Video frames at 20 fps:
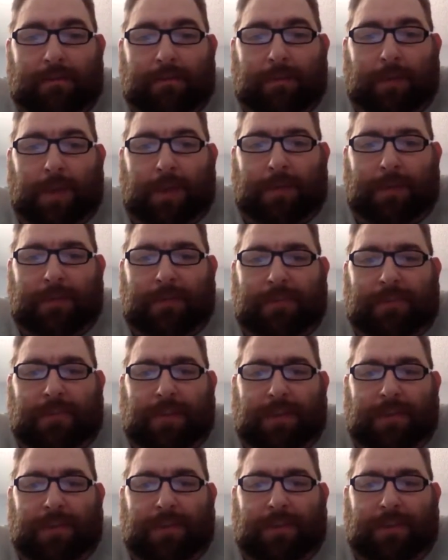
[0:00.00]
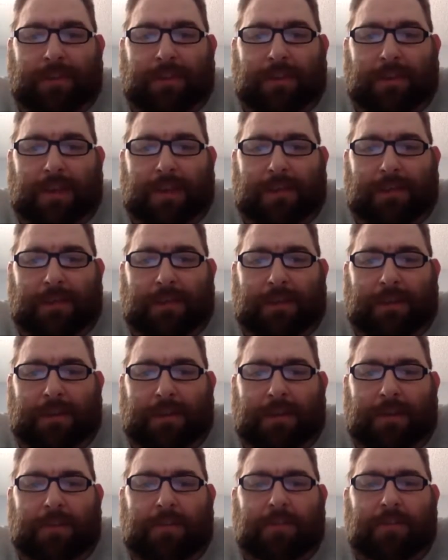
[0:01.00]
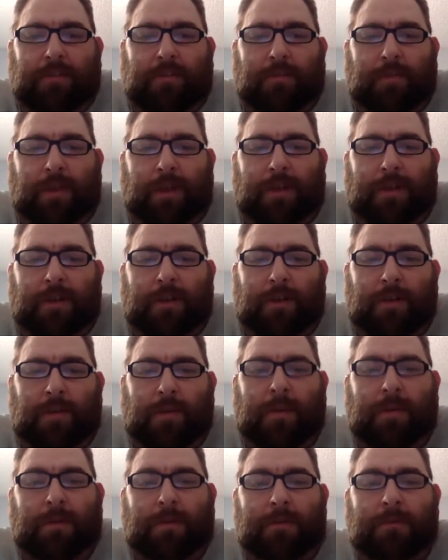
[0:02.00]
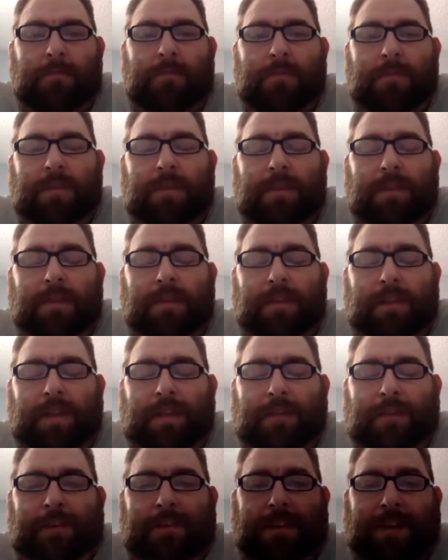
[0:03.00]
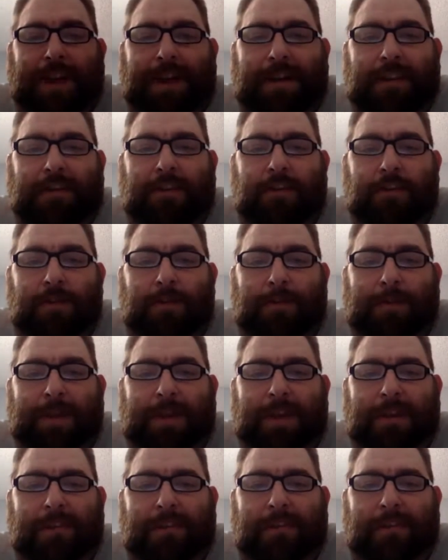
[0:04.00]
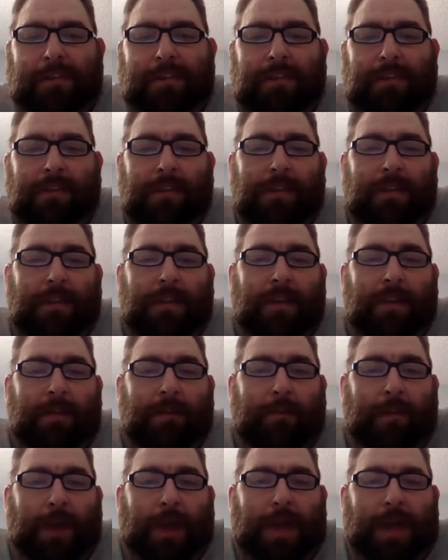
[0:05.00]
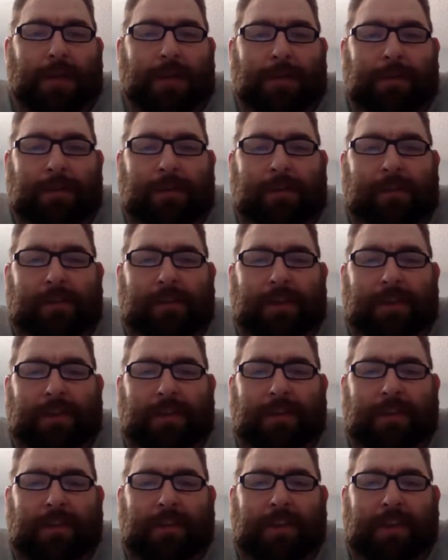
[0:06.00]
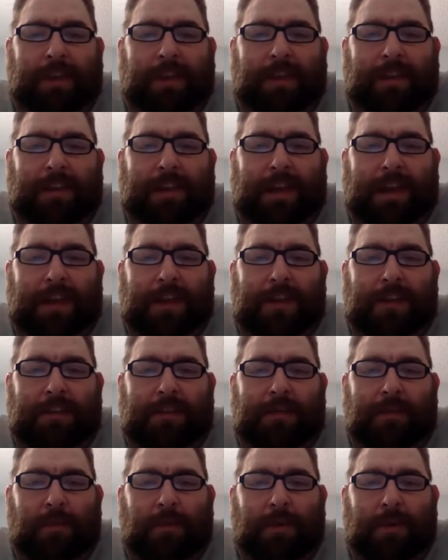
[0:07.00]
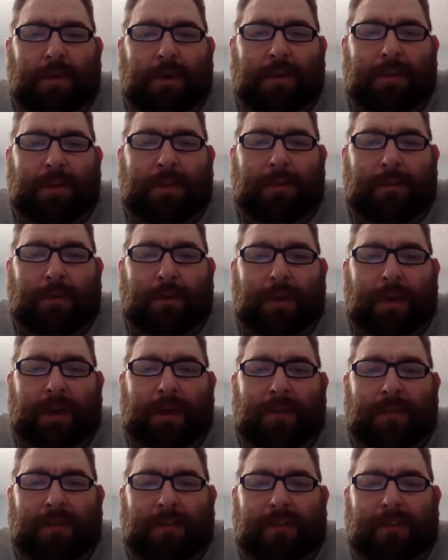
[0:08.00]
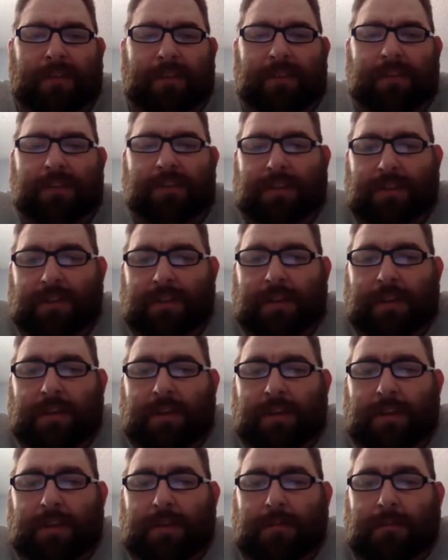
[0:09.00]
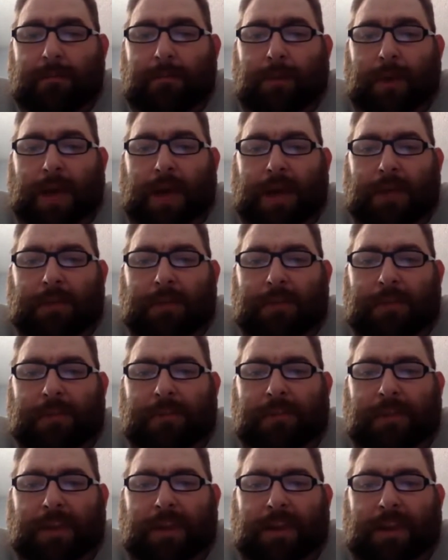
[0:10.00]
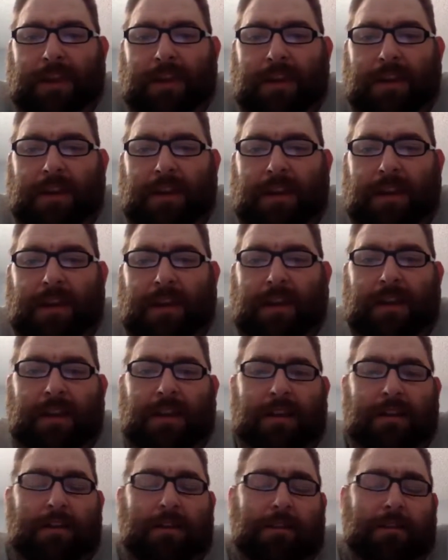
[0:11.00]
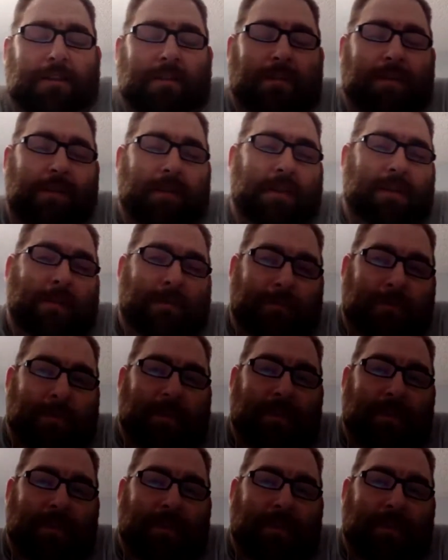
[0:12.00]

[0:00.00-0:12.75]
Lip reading: Bottom of the 7th in Cleveland, Toronto and Cleveland tied at 2 apiece. Bottom of the 6th in Atlanta, 4-0 Braves. Bottom of the 2nd, the